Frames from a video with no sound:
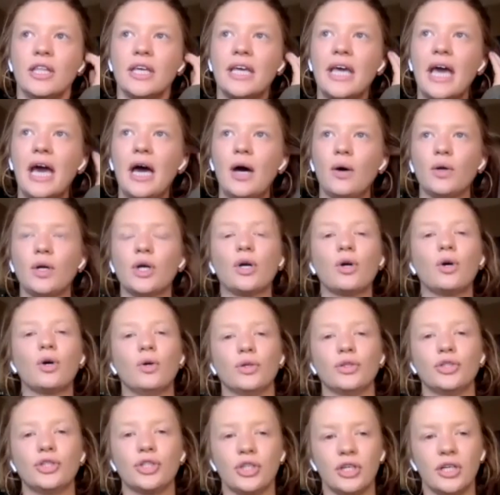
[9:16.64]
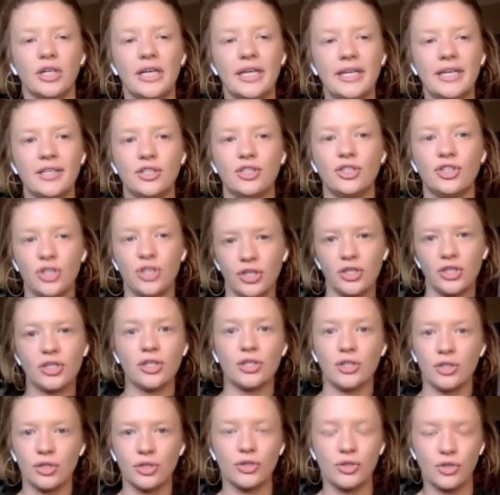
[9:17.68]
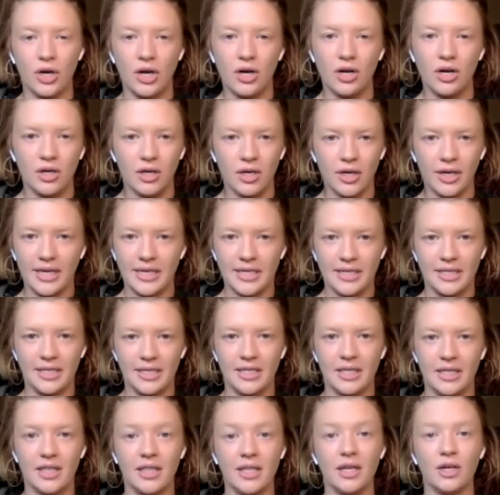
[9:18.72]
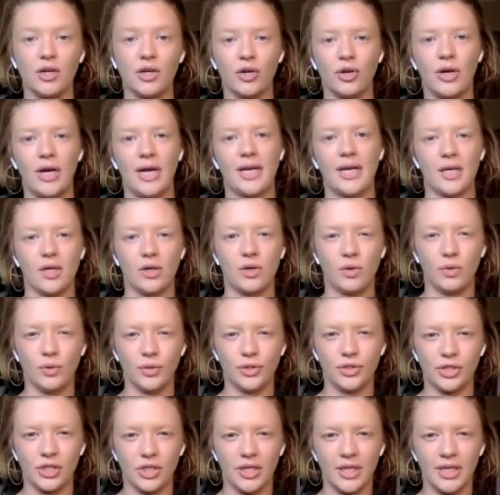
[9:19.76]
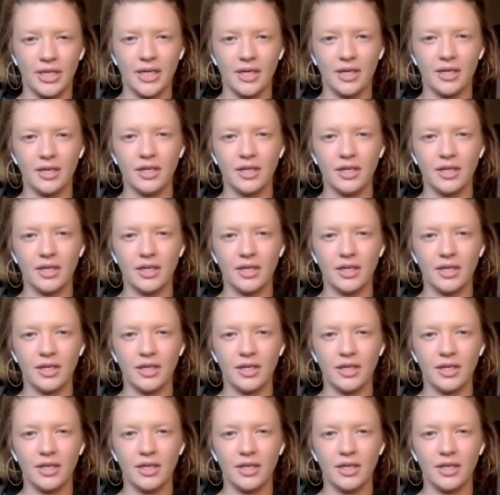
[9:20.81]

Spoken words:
counterculture is just as strong as the theocratic culture here.